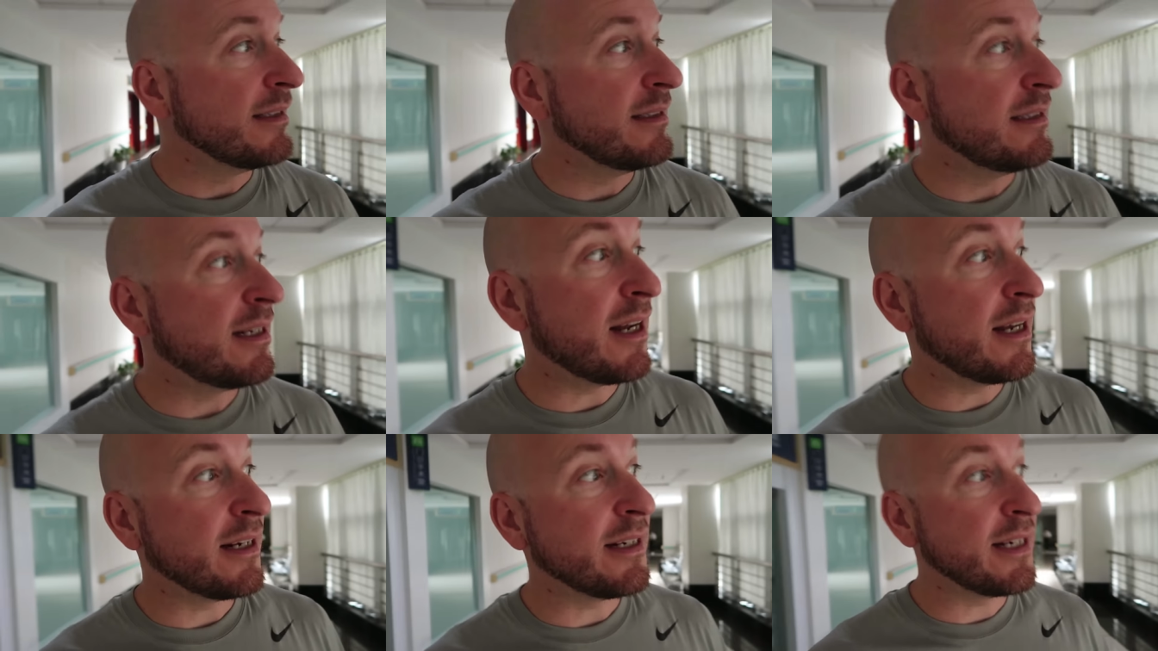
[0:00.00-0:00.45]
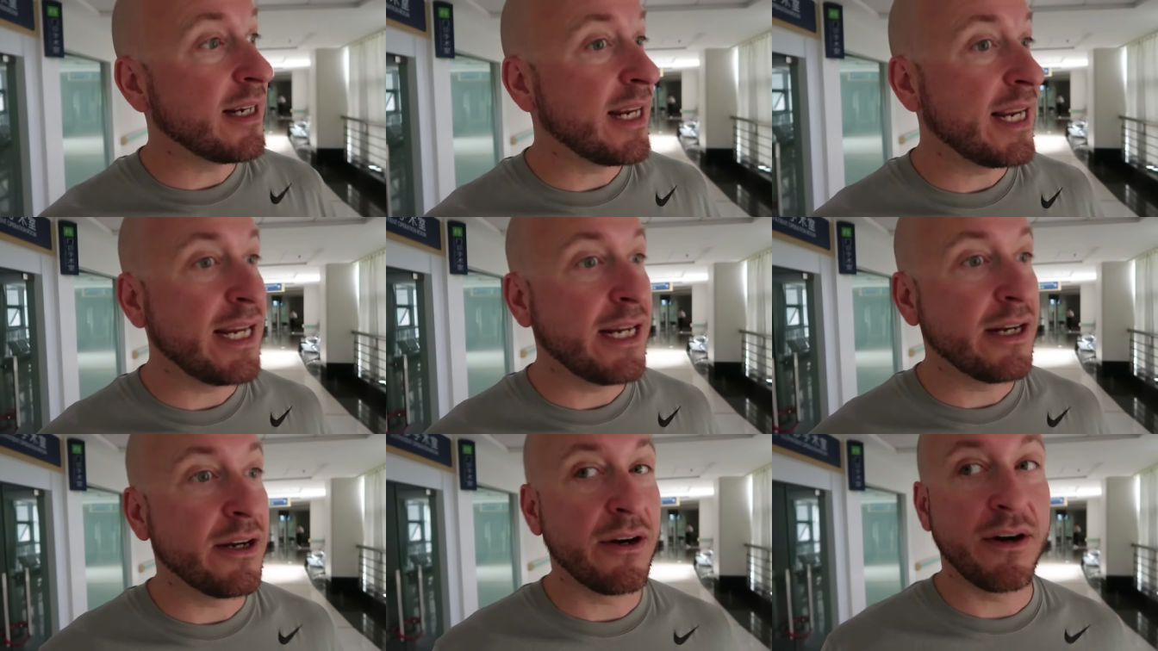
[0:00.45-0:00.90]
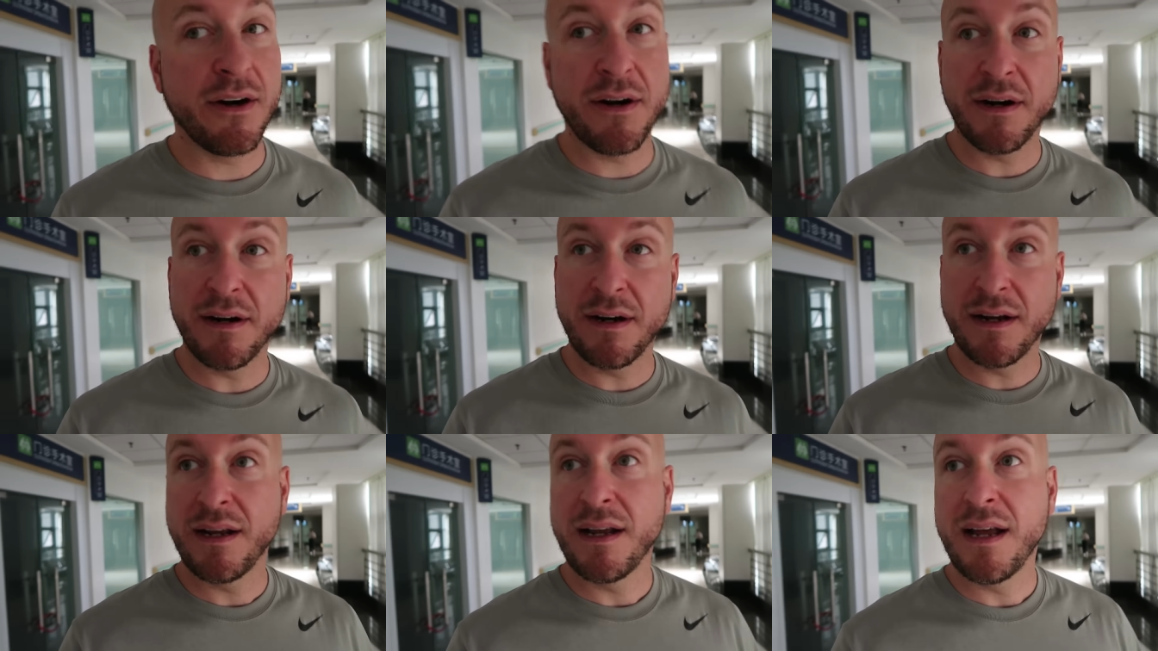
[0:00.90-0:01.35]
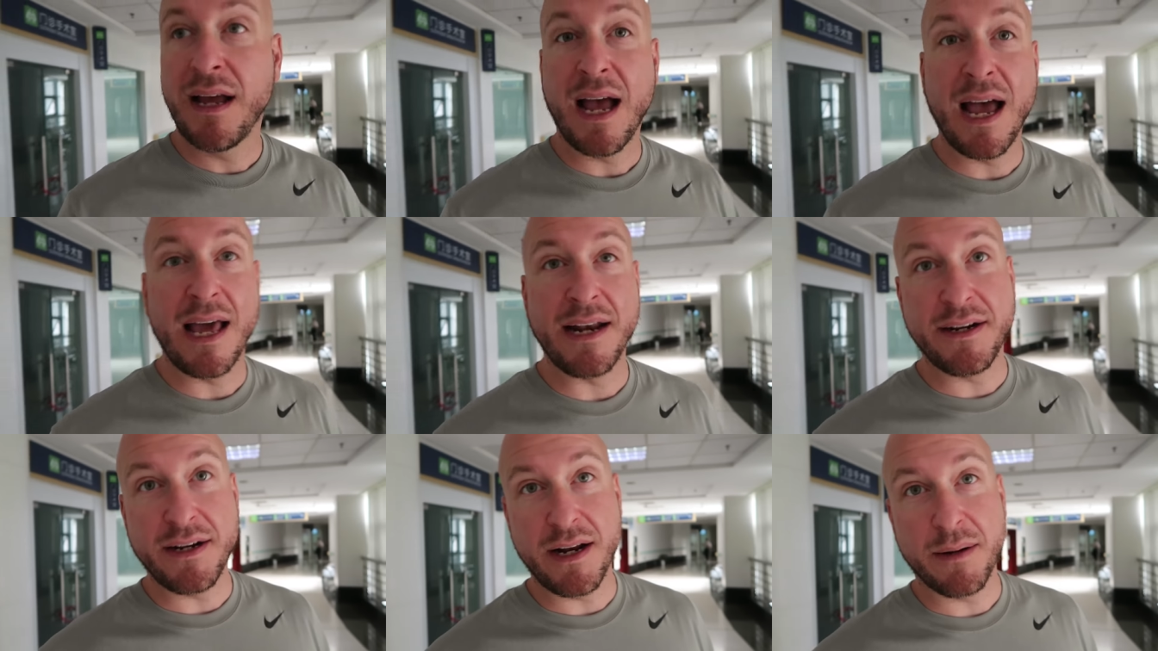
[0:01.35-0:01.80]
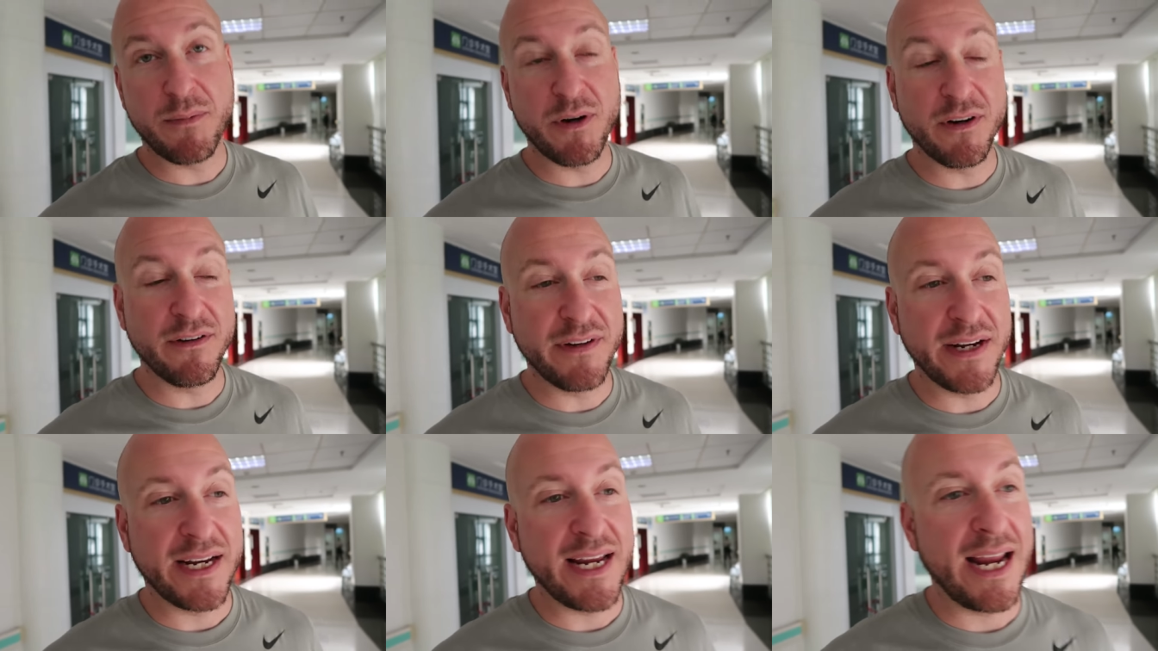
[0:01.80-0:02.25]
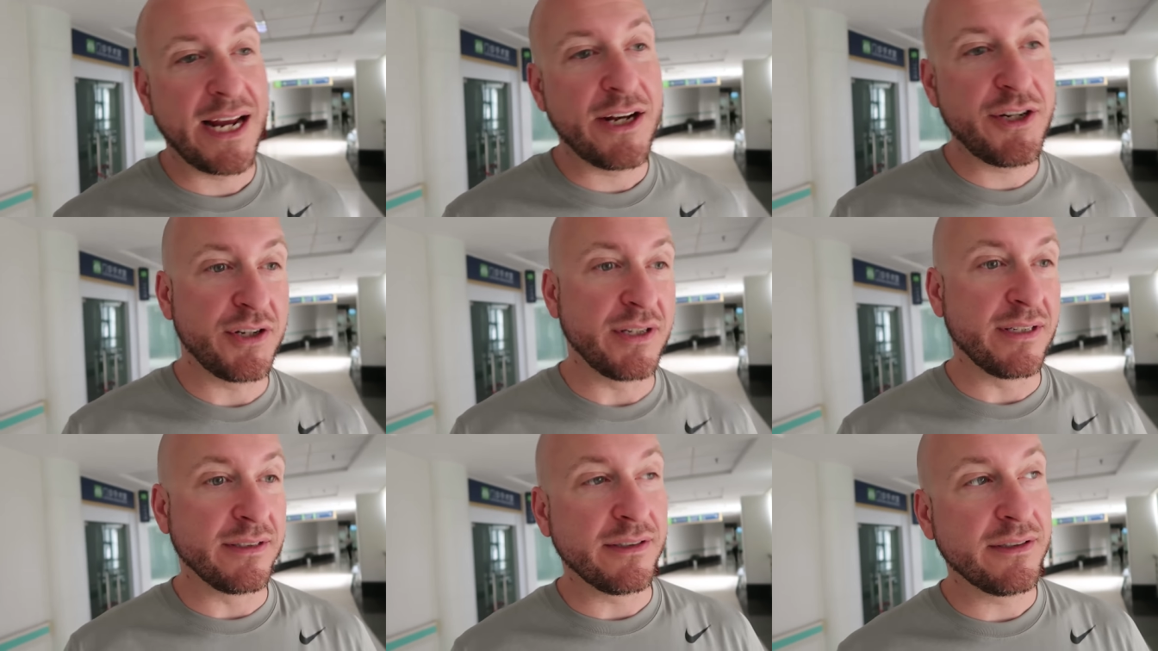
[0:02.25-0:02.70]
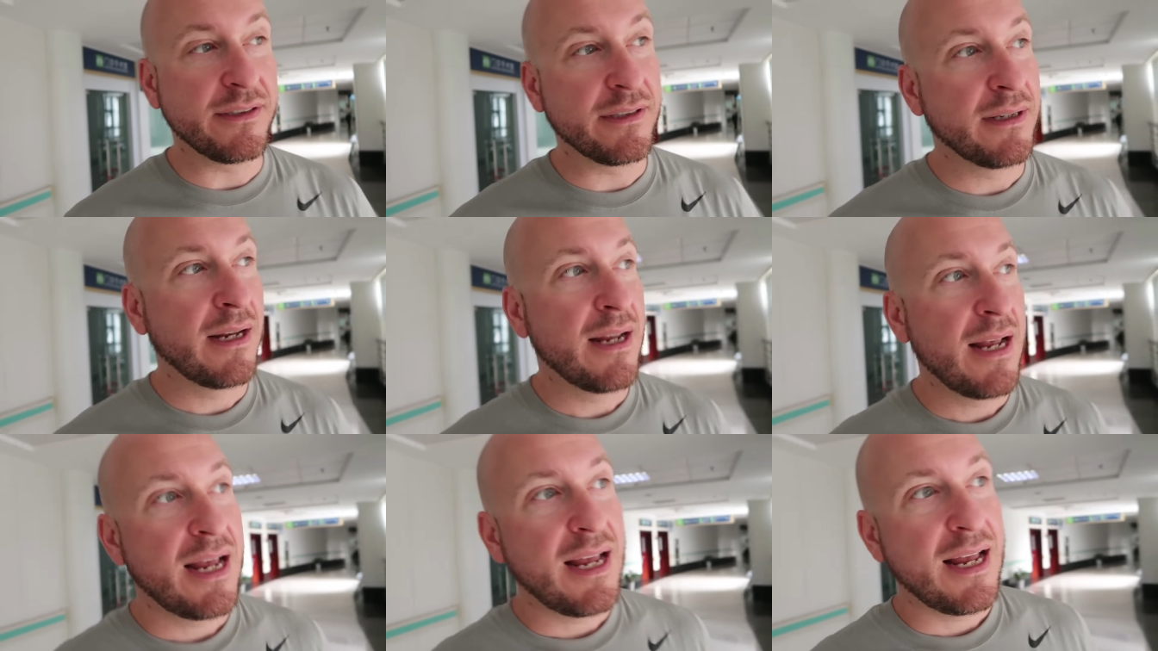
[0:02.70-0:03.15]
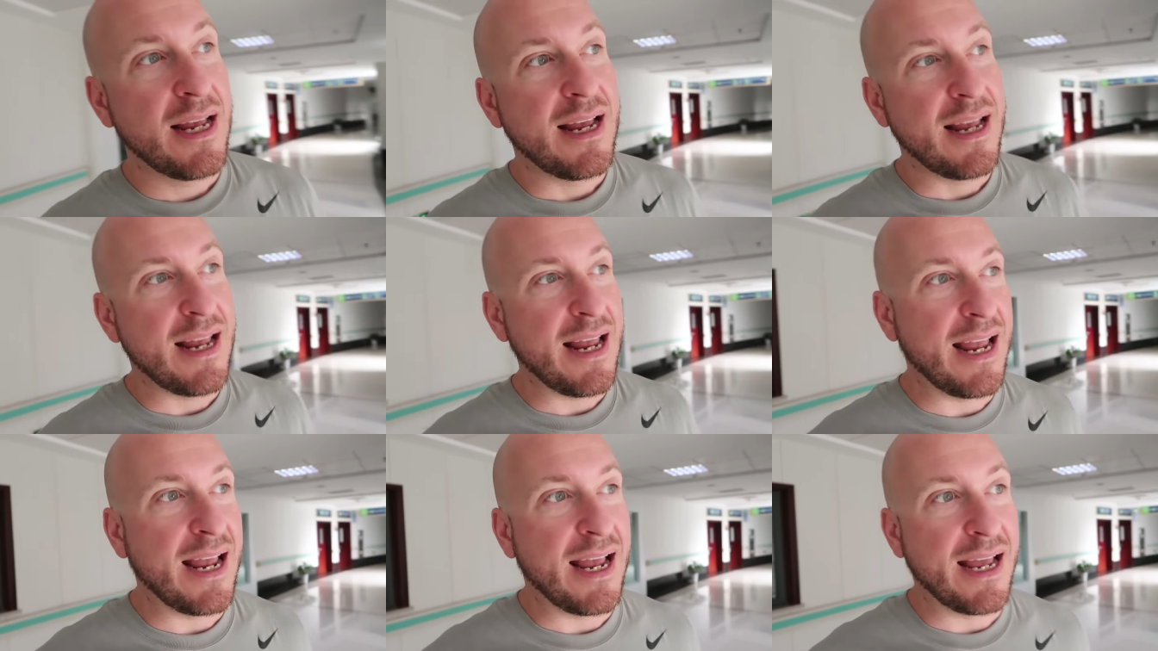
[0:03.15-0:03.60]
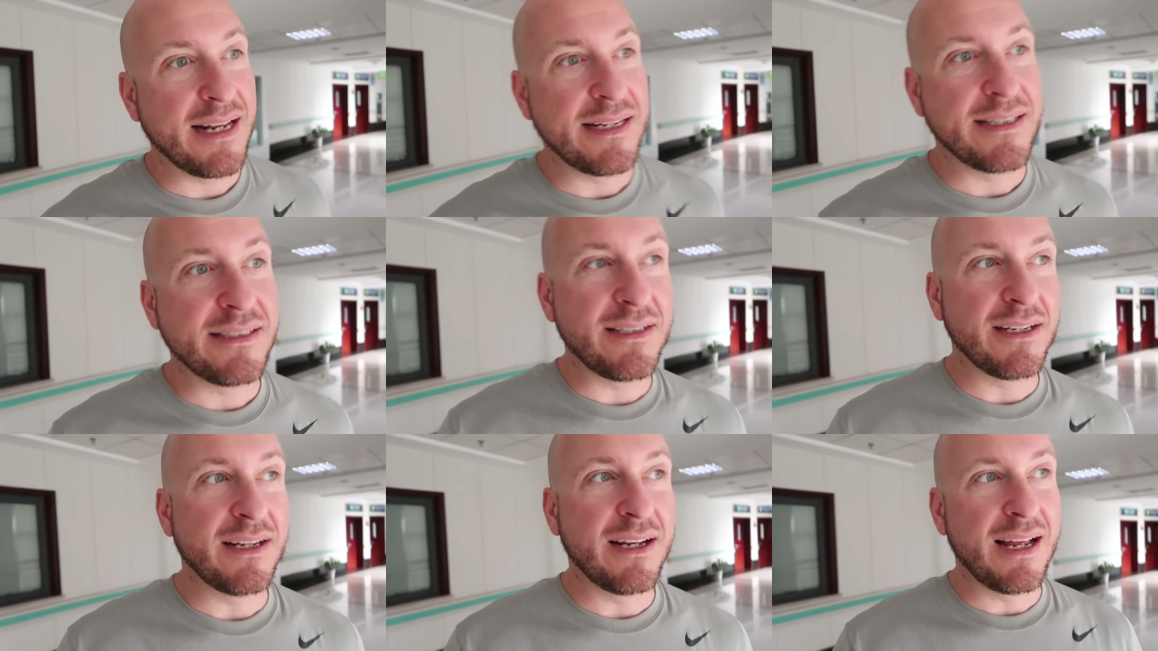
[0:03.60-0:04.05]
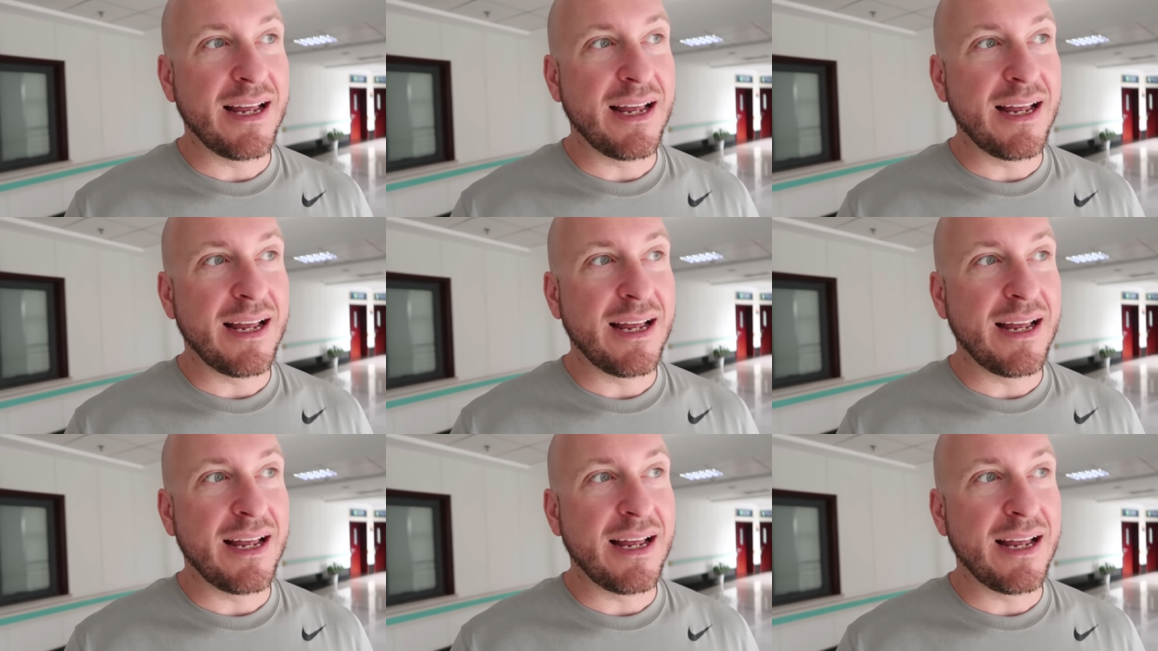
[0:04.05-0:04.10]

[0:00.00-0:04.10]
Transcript: done here on a number of occasions, and